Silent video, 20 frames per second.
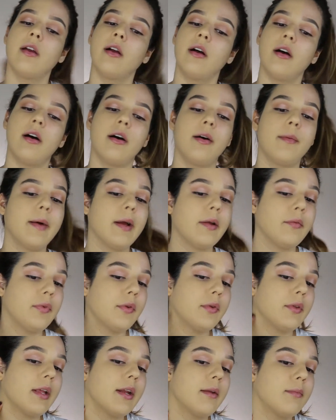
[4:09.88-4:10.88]
I
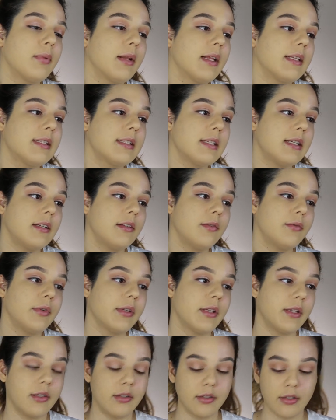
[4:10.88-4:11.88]
feel that it blends in
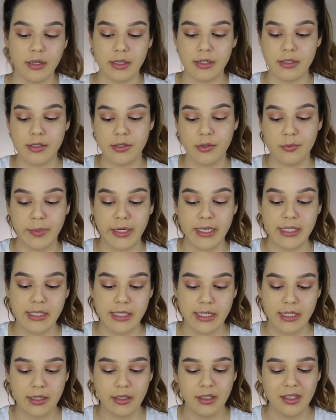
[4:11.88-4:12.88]
really good into my
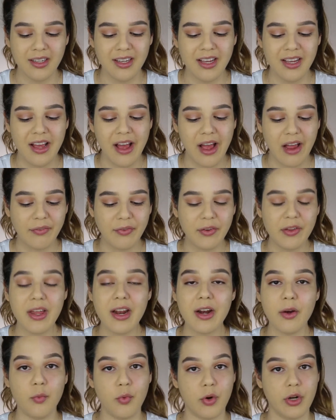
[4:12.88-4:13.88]
skin. I feel
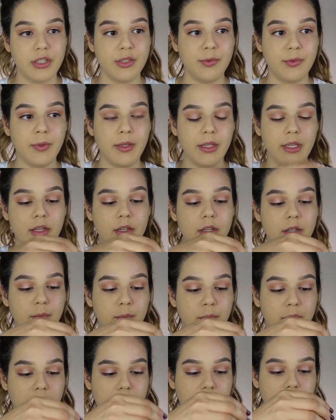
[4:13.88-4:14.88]
that it works really good
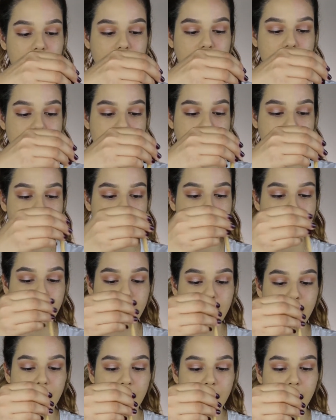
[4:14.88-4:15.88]
with the
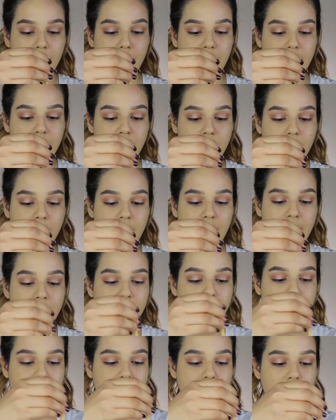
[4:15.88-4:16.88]
damp beauty blender. I don't
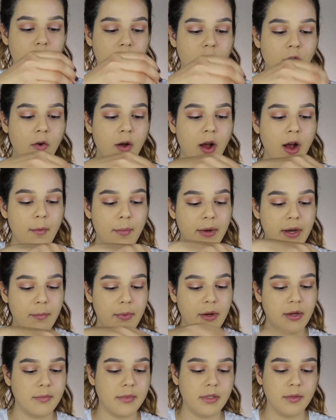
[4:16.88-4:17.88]
even know how many
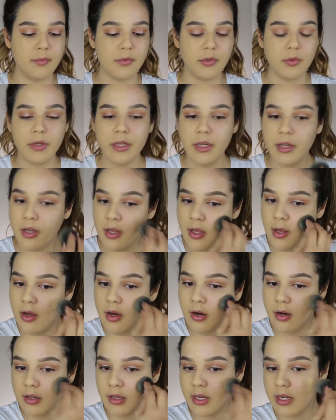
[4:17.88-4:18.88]
pumps I'm doing.
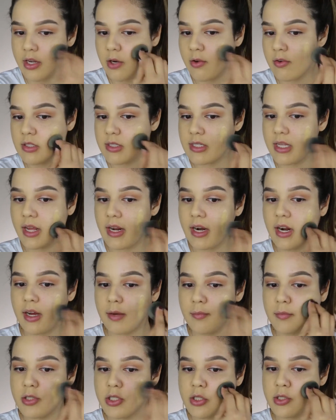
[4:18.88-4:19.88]
All I know is that
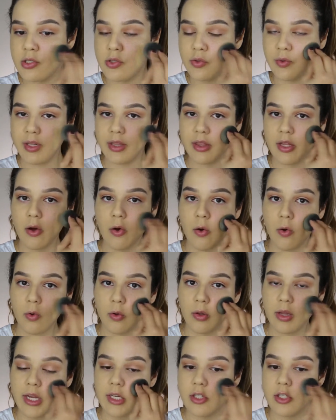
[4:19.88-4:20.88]
I'm just doing the
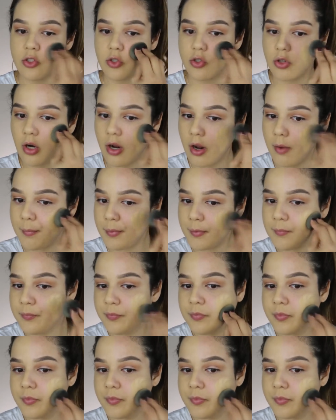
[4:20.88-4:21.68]
whole like drop,